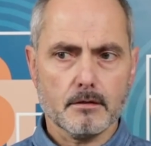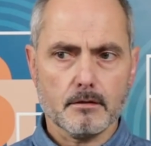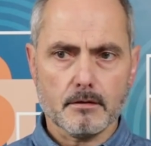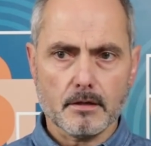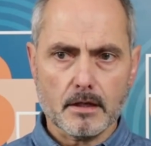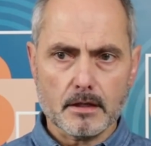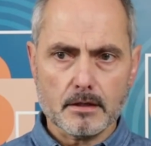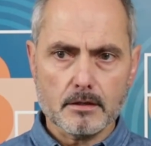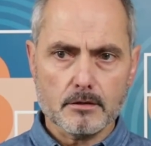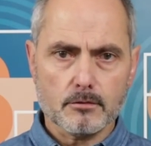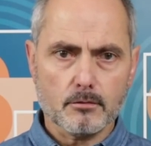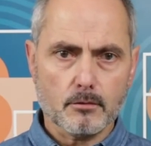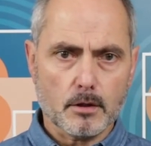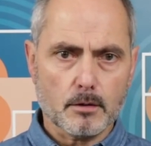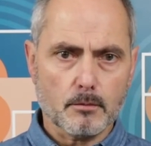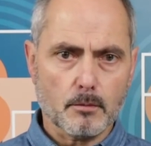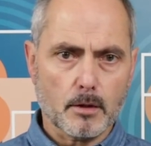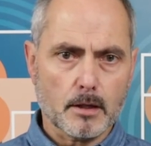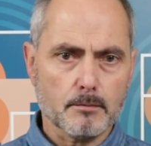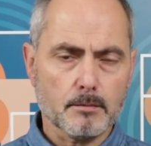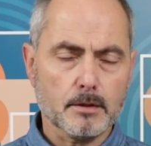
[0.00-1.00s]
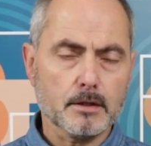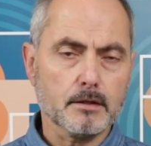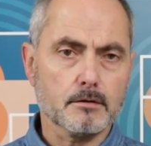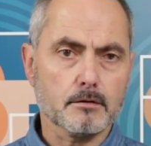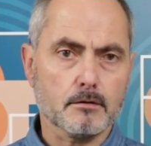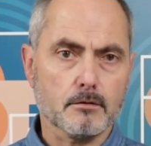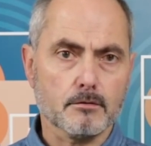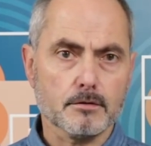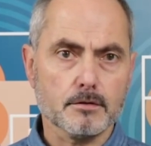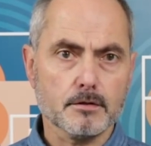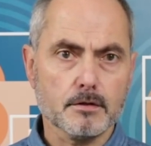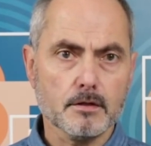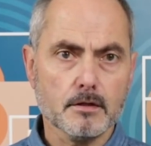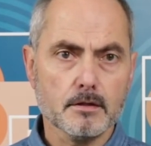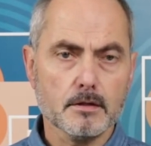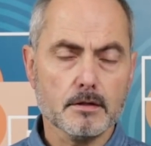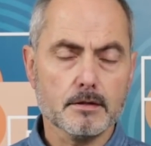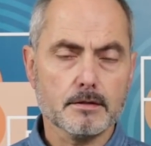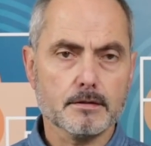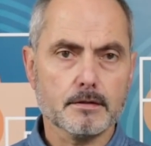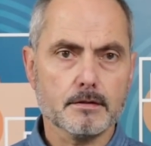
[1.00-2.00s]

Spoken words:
that is where my biggest concern is.